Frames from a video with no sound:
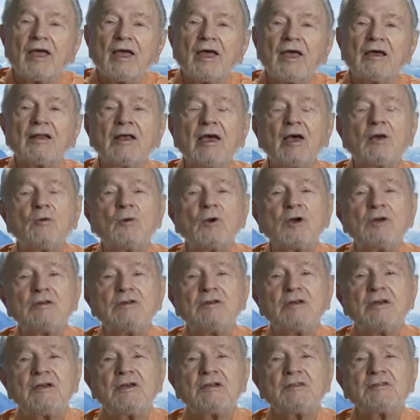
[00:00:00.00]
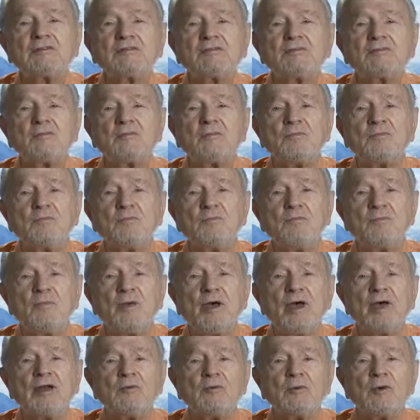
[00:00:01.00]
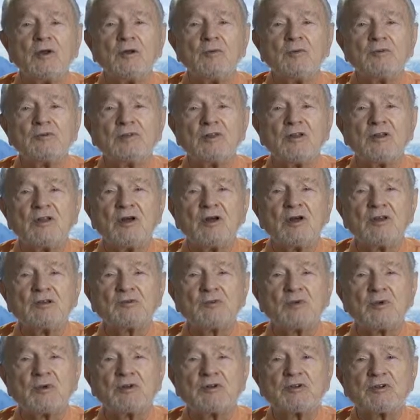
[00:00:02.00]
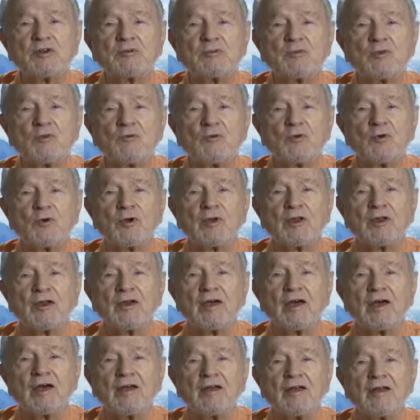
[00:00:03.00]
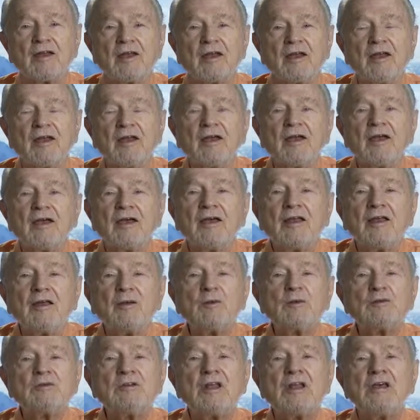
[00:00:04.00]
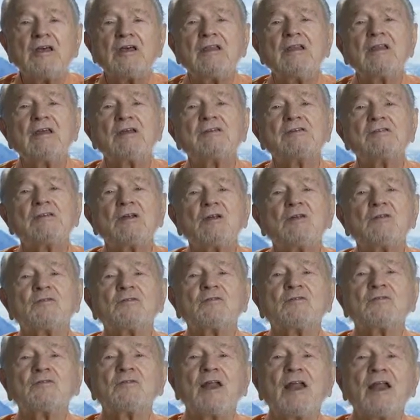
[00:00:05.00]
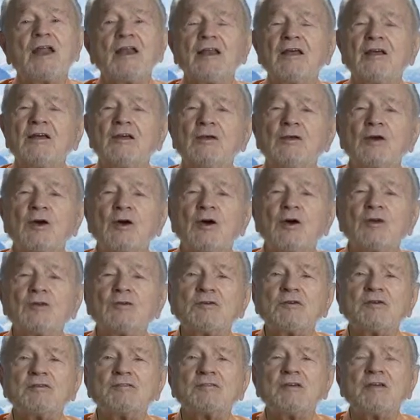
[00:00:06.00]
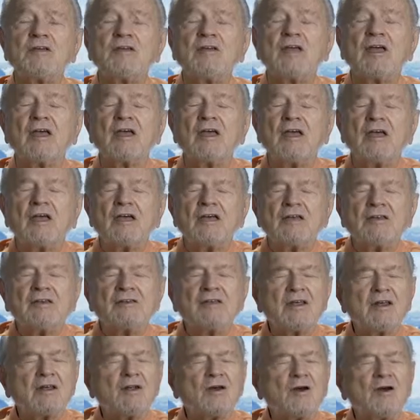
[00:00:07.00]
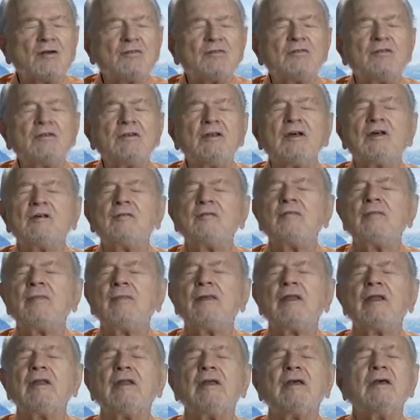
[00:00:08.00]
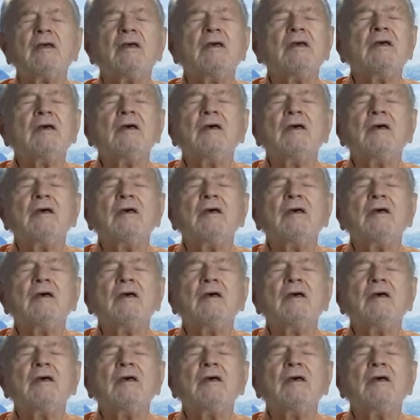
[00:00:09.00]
And I went to his bed when he was in the hospital just before he died. And he was lying there sort of slightly unconscious, and he said, "Oh, I've done many